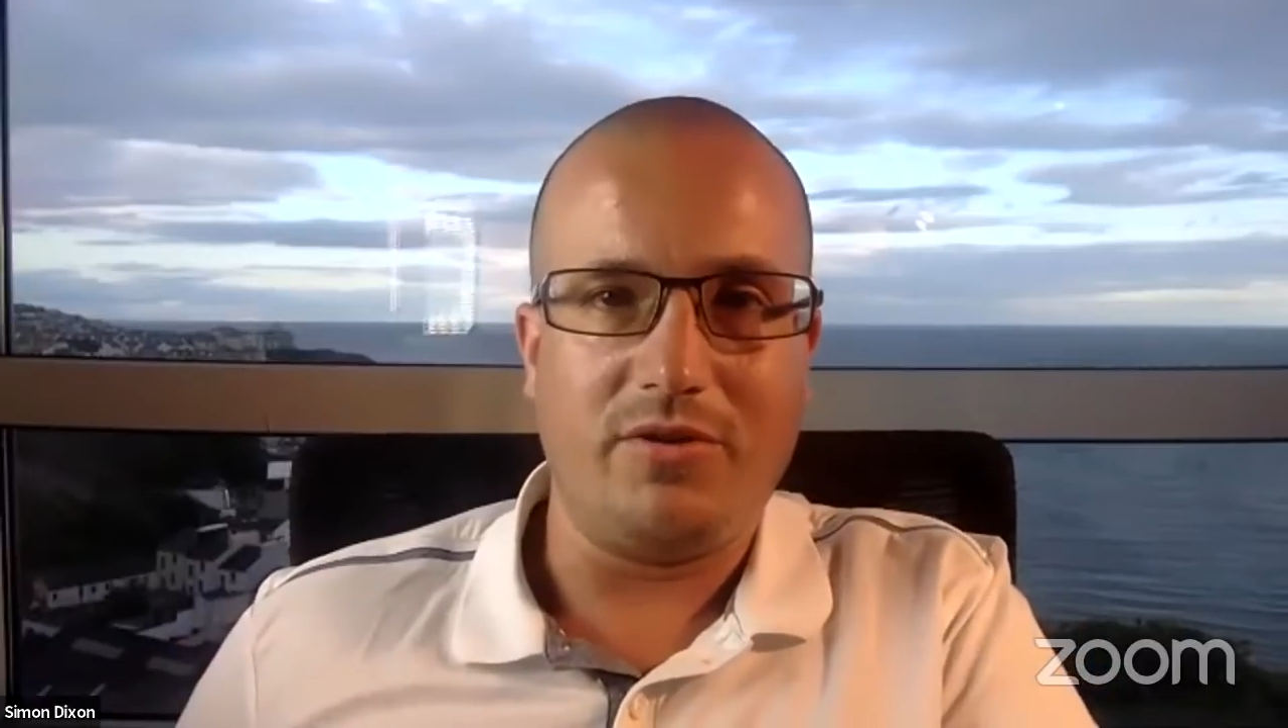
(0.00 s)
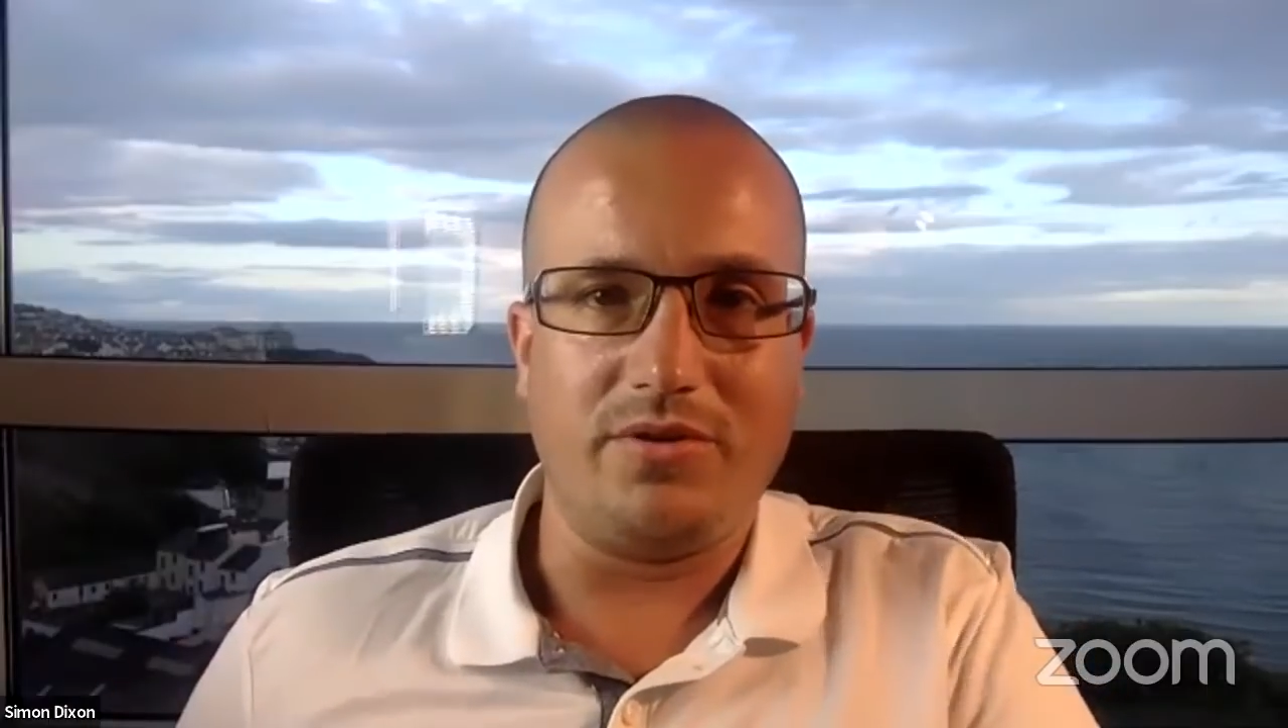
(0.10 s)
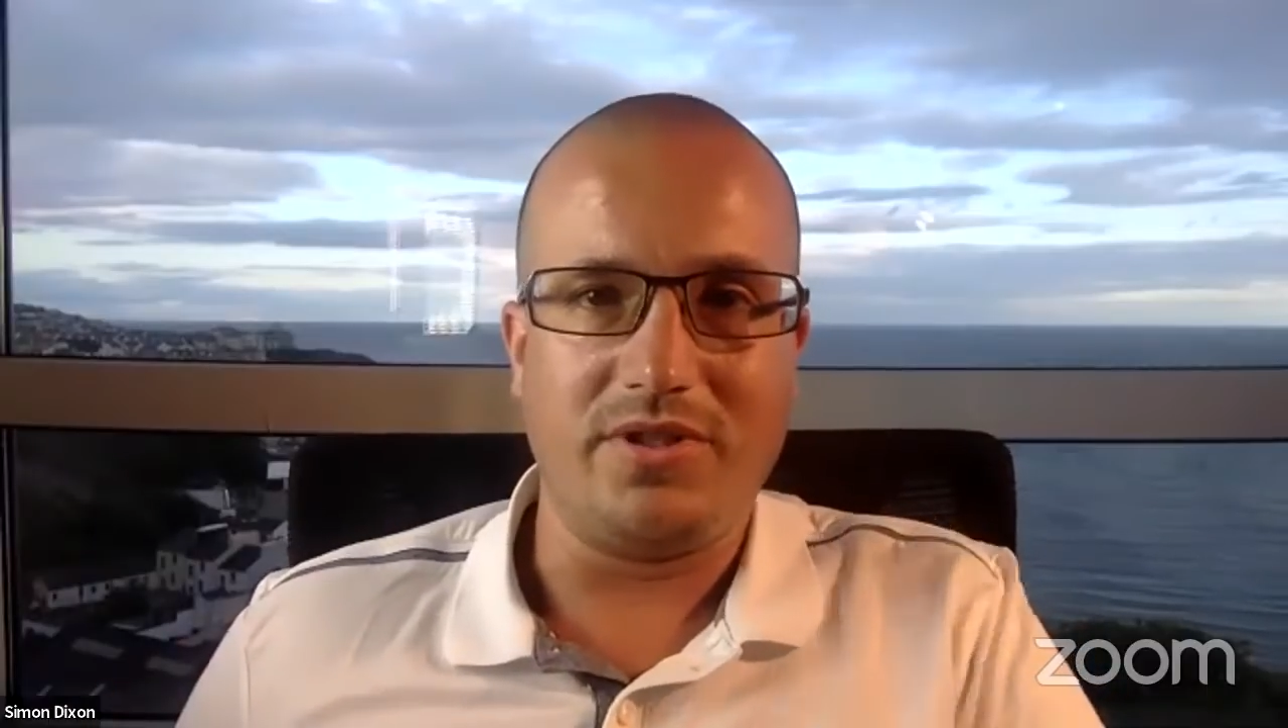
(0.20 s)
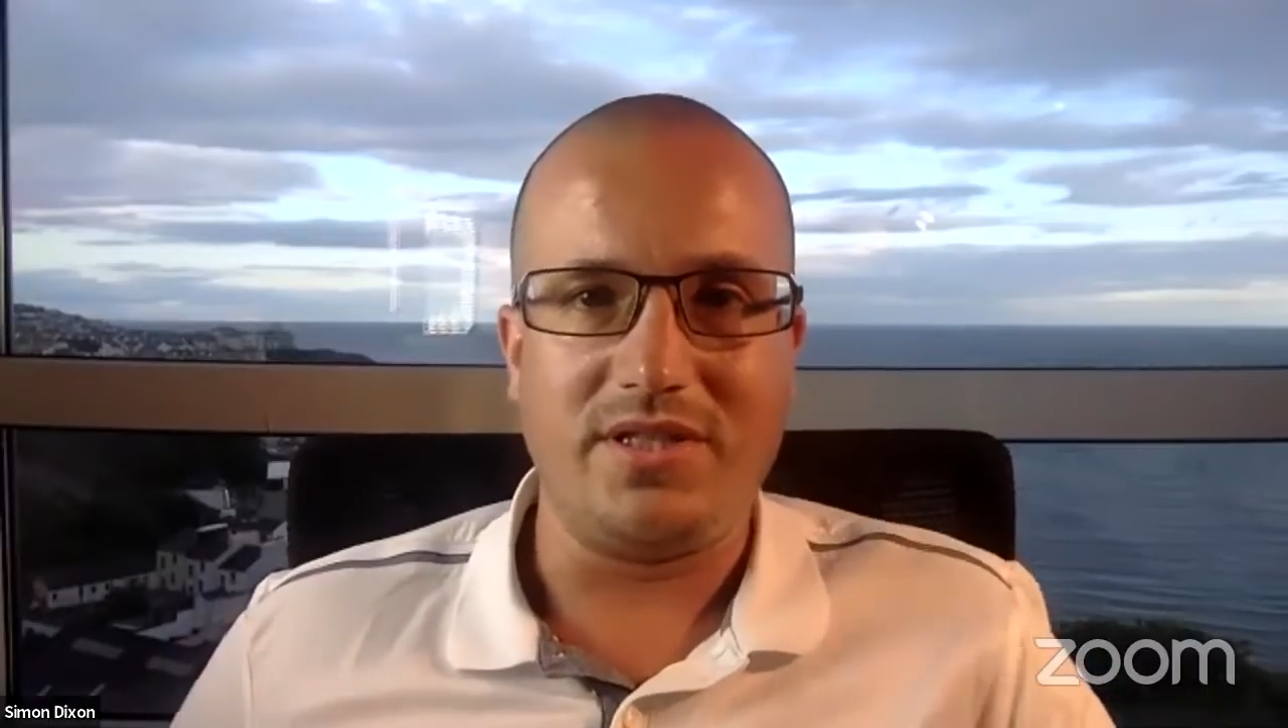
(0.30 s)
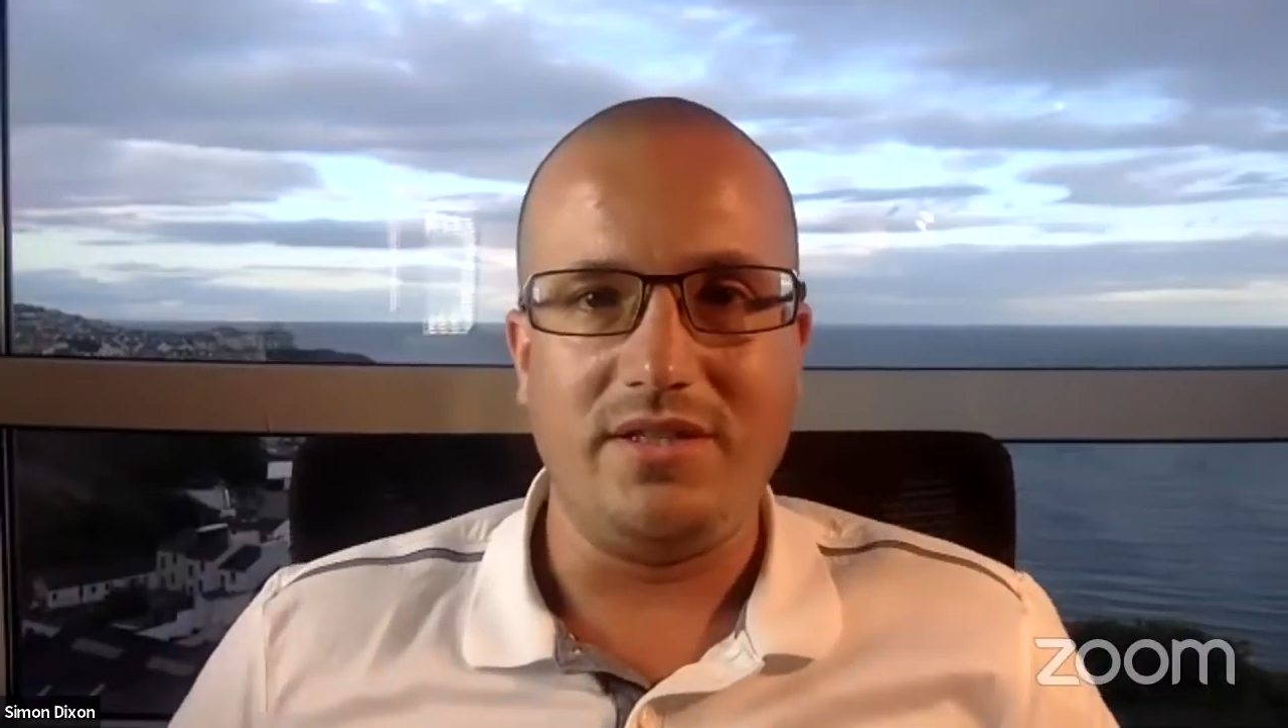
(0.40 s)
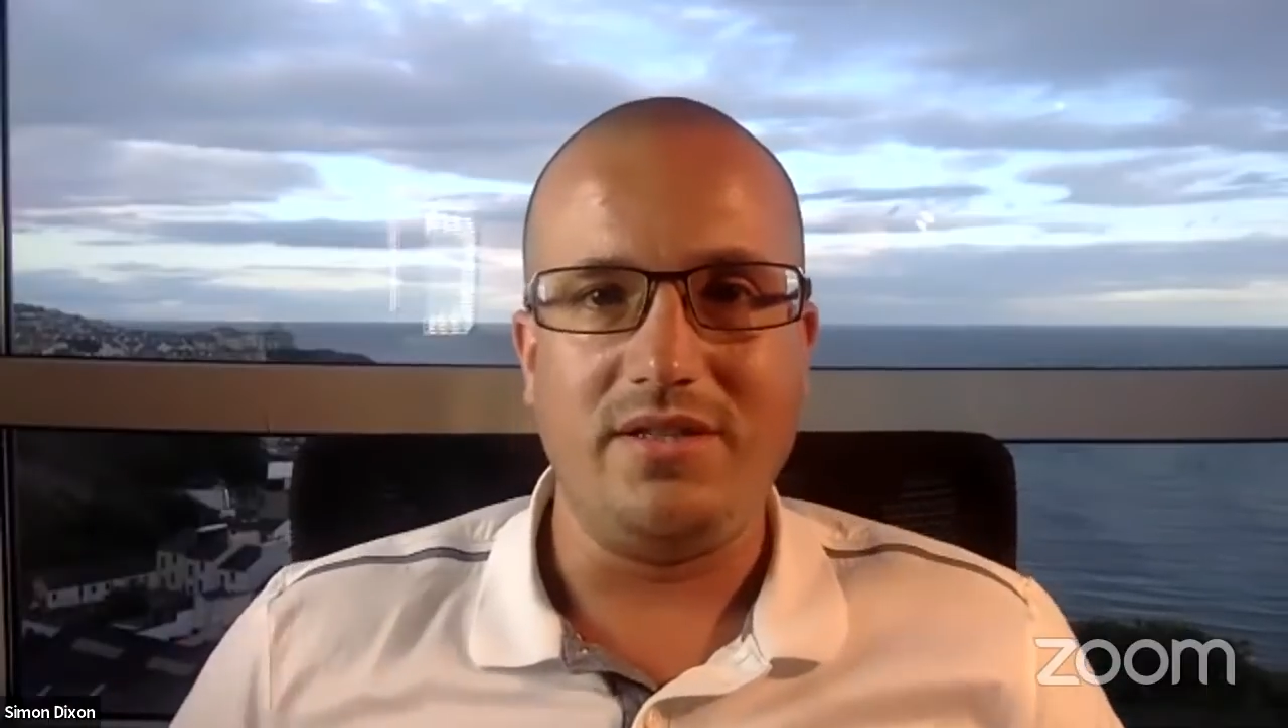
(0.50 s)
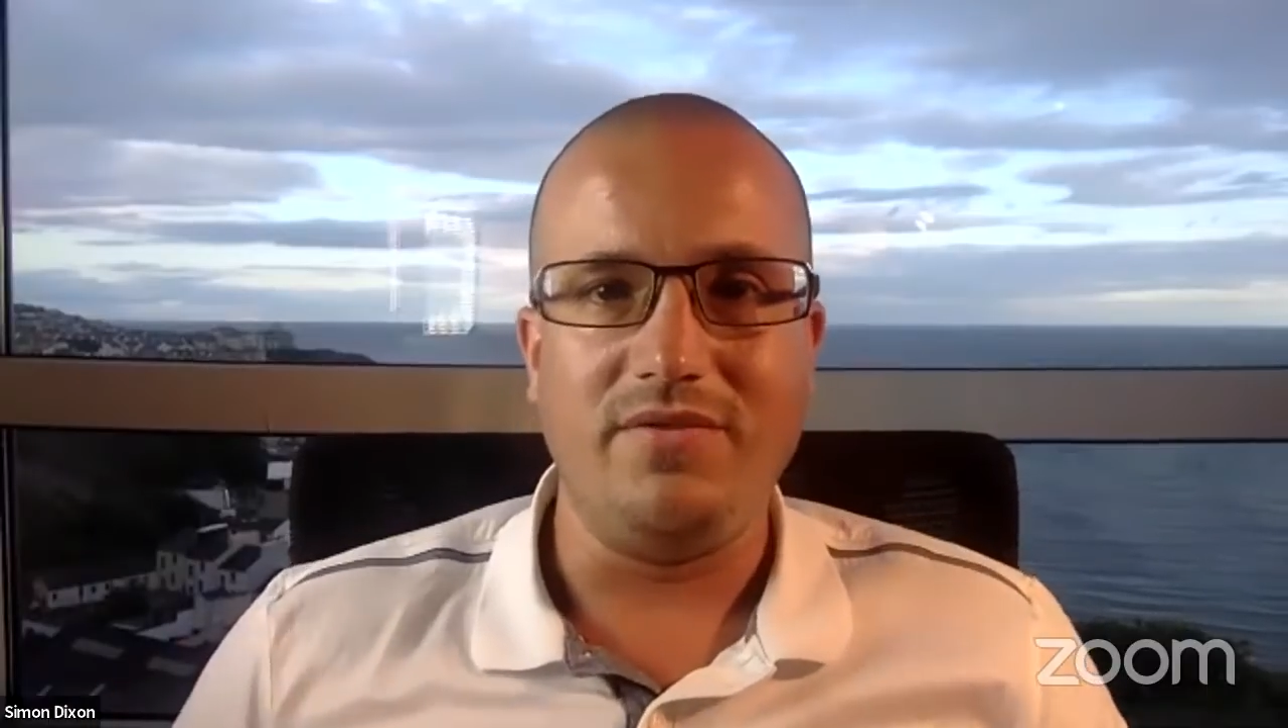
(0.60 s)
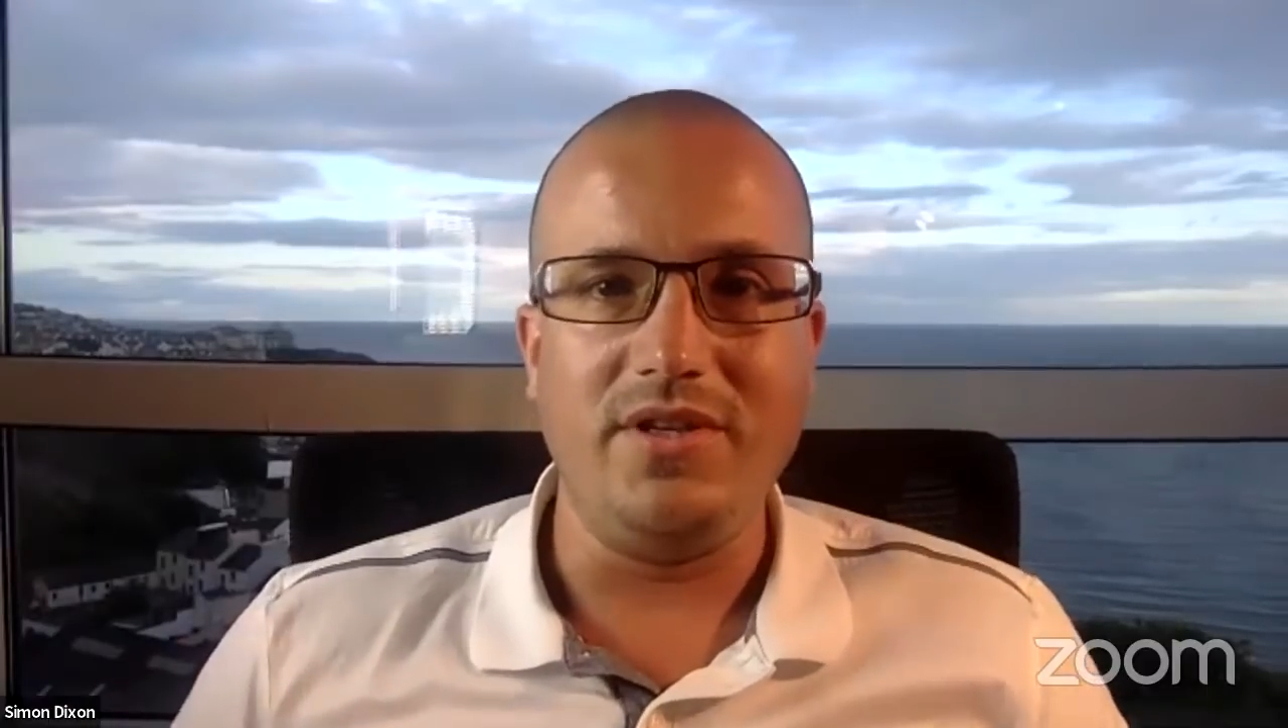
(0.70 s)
quantitative